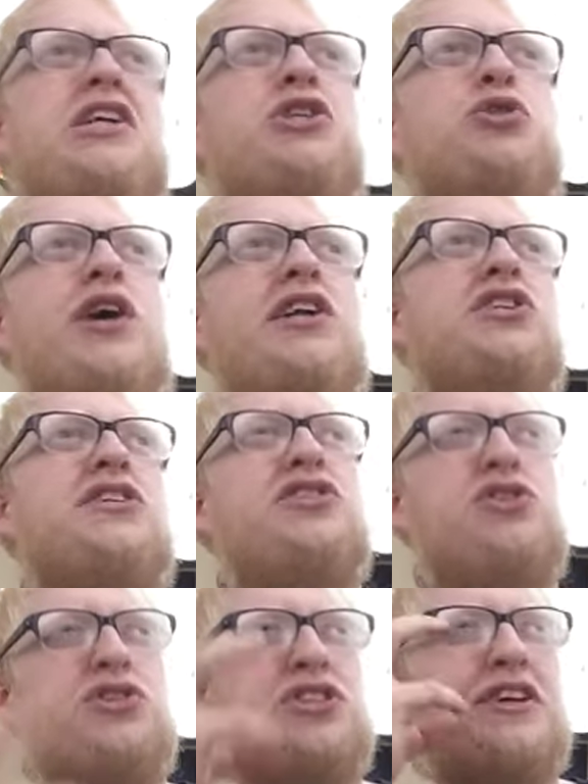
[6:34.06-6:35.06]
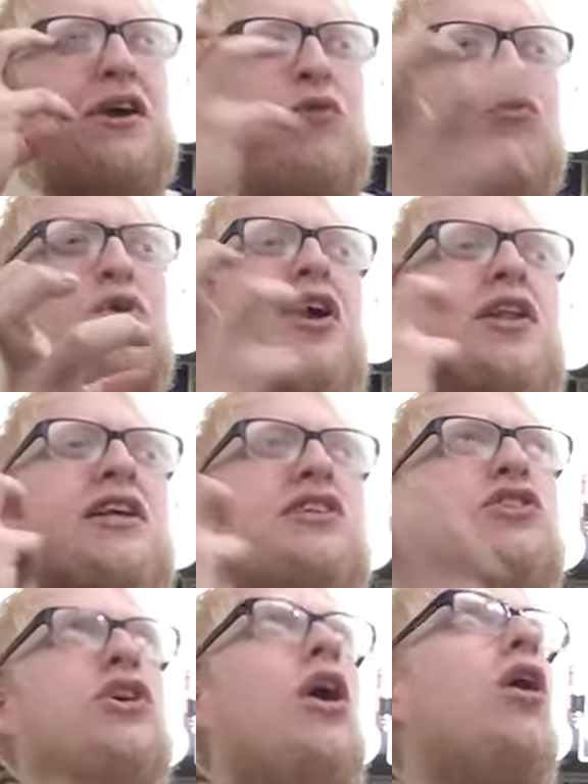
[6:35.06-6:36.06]
any stretch, it's just like a
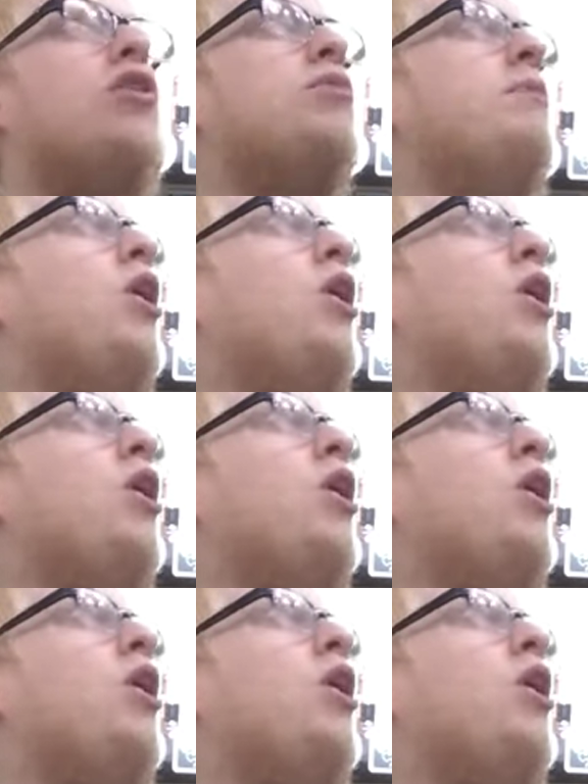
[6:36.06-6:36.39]
really dark